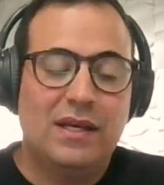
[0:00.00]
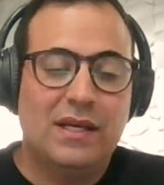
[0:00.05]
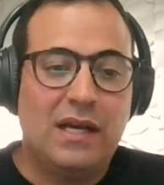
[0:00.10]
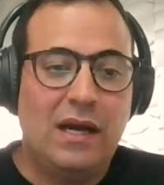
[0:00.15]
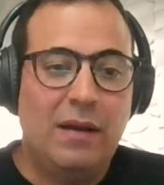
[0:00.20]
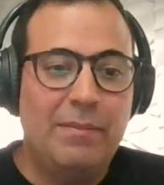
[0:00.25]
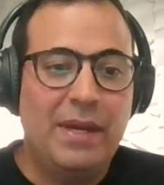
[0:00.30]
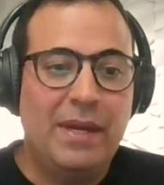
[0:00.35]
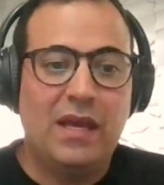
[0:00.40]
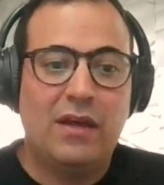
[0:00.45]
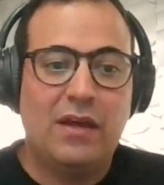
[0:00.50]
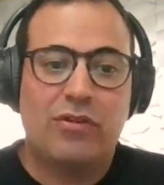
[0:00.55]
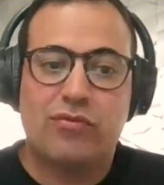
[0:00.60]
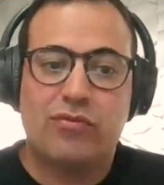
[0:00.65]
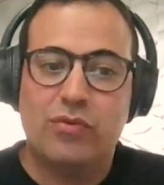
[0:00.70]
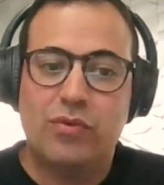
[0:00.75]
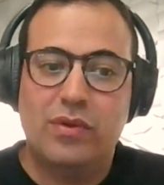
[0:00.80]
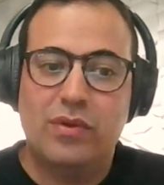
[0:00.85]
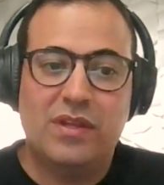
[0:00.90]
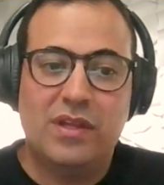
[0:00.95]
coming
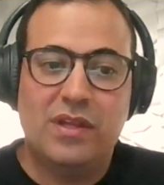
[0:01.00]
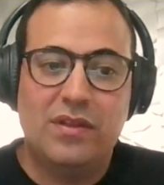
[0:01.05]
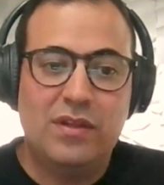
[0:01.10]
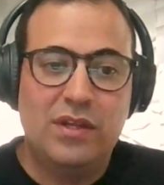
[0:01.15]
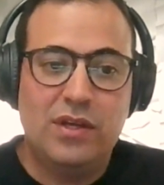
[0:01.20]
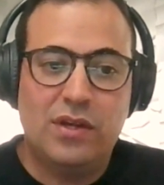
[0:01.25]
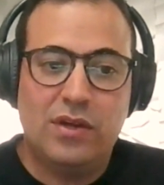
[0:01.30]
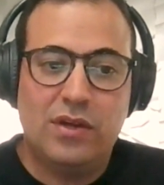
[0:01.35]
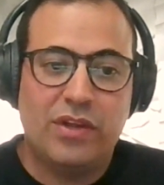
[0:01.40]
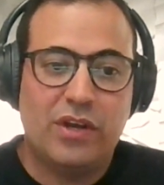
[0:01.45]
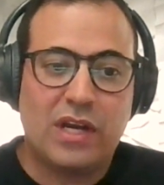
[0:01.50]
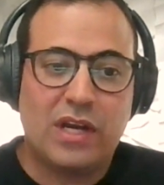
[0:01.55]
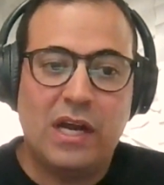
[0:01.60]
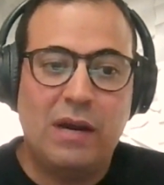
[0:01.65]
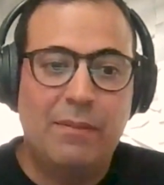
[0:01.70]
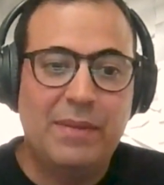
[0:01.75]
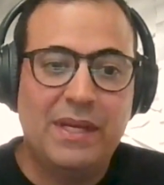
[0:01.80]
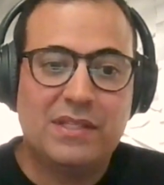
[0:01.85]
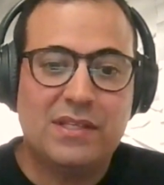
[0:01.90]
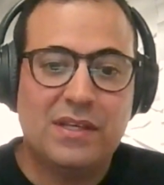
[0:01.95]
through, you know, they're
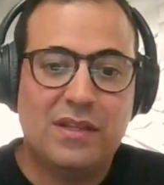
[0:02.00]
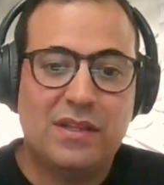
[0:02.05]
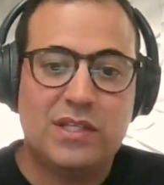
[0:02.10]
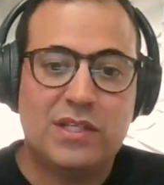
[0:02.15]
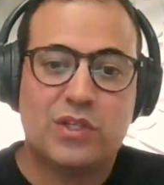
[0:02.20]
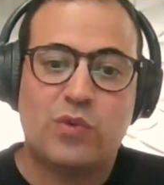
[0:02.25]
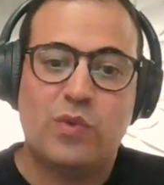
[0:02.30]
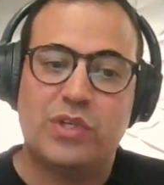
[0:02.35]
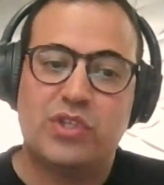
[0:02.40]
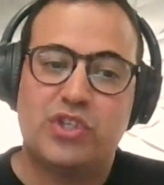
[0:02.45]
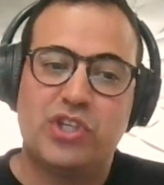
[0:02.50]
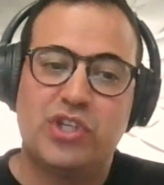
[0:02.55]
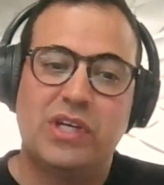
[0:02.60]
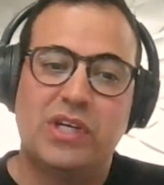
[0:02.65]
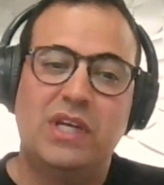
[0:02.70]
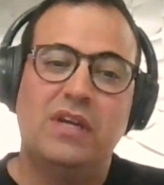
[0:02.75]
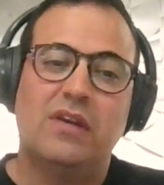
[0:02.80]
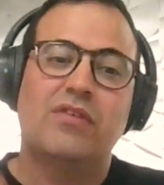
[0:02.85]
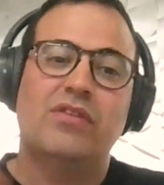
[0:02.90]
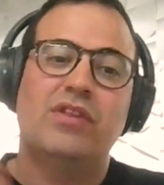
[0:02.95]
coming to this
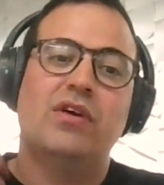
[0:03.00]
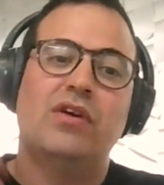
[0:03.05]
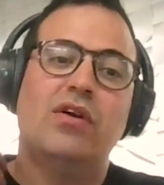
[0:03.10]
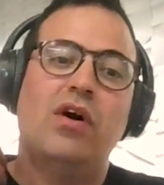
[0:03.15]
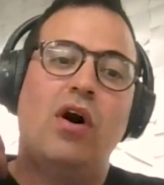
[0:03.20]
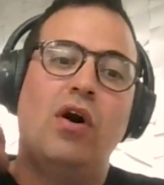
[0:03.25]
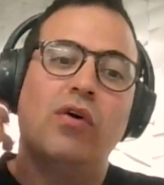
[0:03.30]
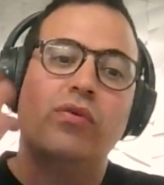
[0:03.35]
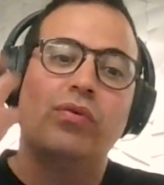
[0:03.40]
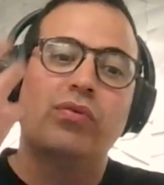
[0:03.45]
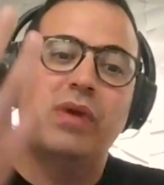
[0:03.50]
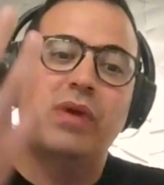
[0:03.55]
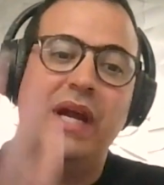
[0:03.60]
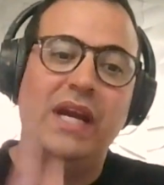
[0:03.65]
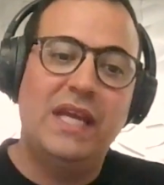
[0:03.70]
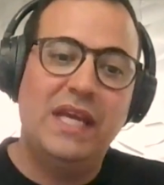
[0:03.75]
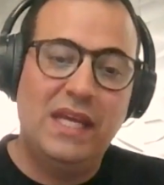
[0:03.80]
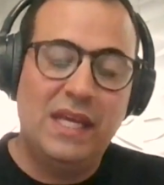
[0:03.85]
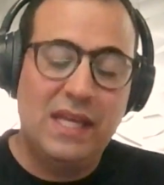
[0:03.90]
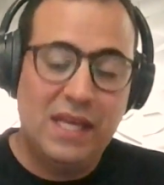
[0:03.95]
questionnaire, they're
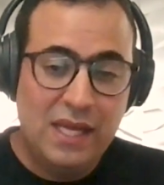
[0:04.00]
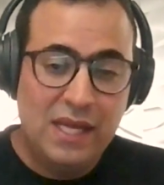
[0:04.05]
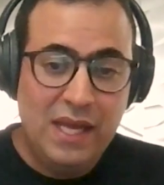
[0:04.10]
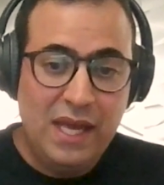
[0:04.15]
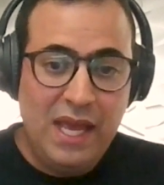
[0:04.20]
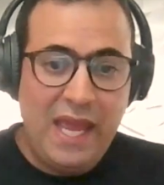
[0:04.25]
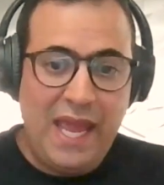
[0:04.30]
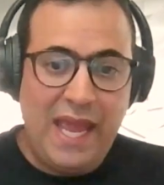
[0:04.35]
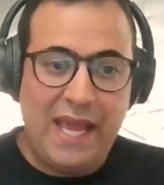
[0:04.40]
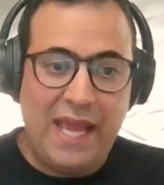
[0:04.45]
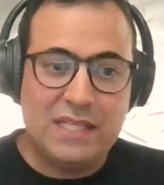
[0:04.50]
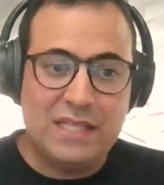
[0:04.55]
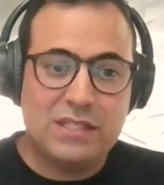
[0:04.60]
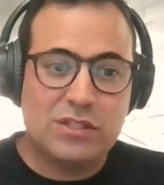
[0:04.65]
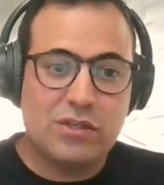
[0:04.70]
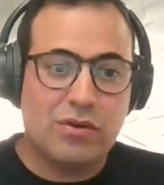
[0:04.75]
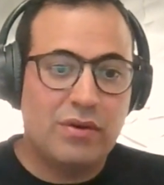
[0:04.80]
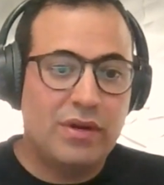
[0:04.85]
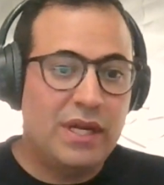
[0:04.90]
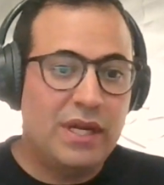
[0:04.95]
already
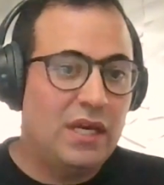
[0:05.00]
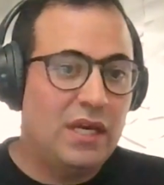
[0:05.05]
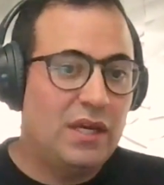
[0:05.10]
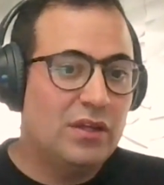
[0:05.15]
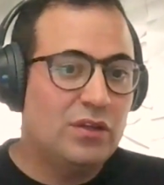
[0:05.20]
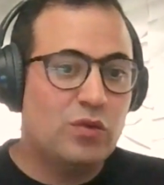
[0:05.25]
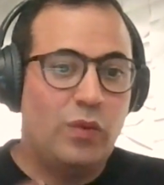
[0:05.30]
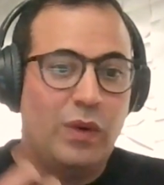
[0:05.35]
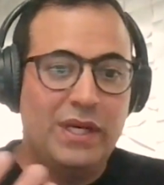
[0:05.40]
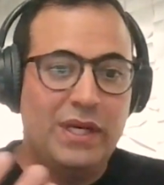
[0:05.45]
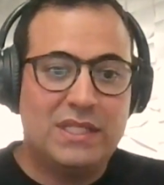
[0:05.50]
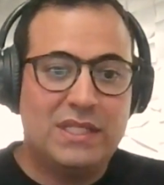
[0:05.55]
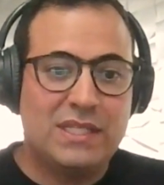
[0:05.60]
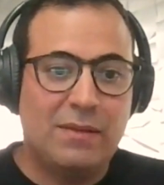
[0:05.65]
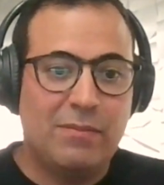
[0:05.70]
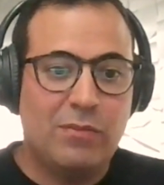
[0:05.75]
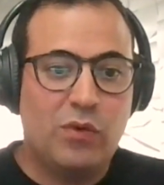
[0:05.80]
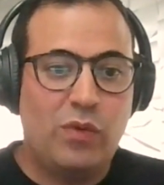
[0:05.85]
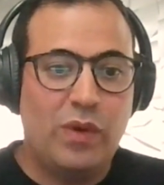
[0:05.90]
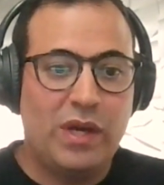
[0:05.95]
answering
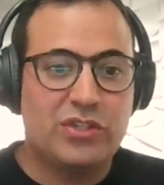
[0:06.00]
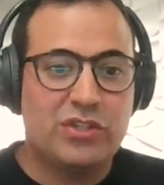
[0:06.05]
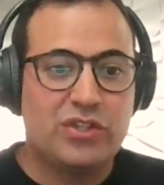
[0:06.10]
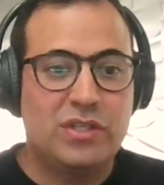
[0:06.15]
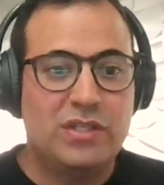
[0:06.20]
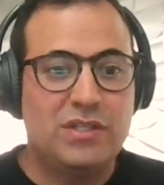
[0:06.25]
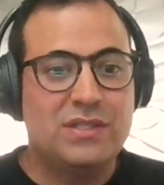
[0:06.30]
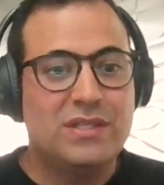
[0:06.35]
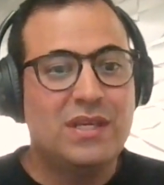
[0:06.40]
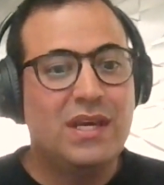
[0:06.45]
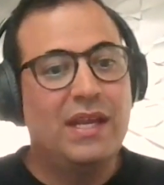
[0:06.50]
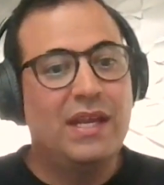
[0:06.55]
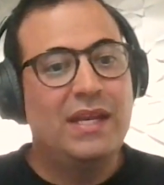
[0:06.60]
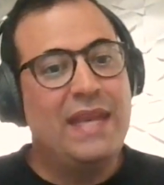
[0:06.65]
20-some questions.